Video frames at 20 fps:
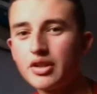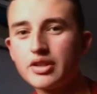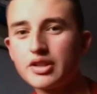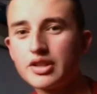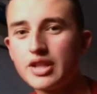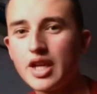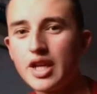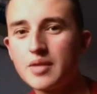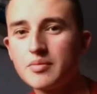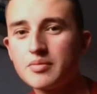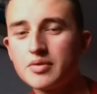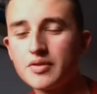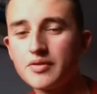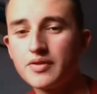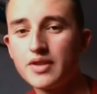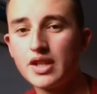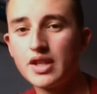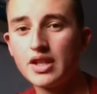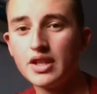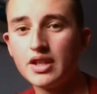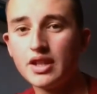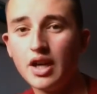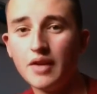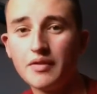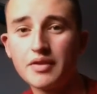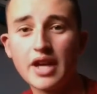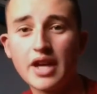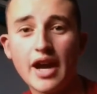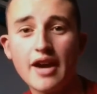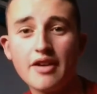the names of the other
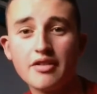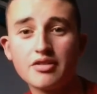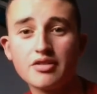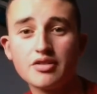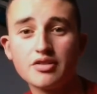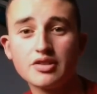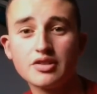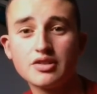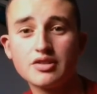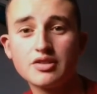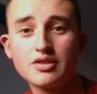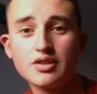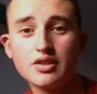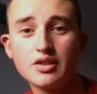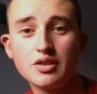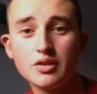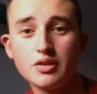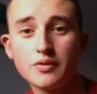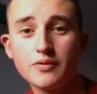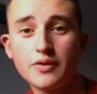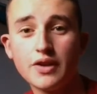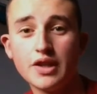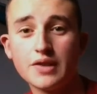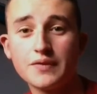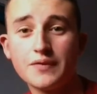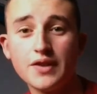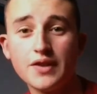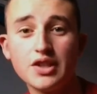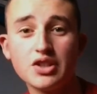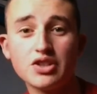characters who first
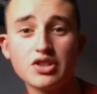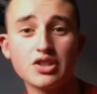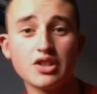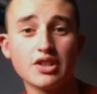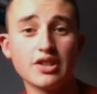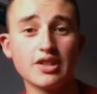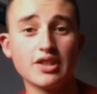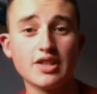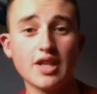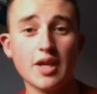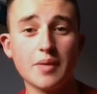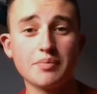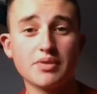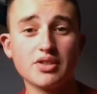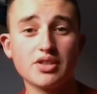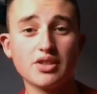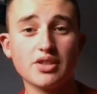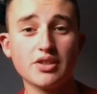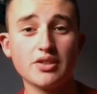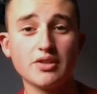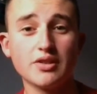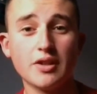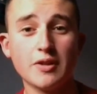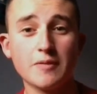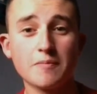featured in this episode,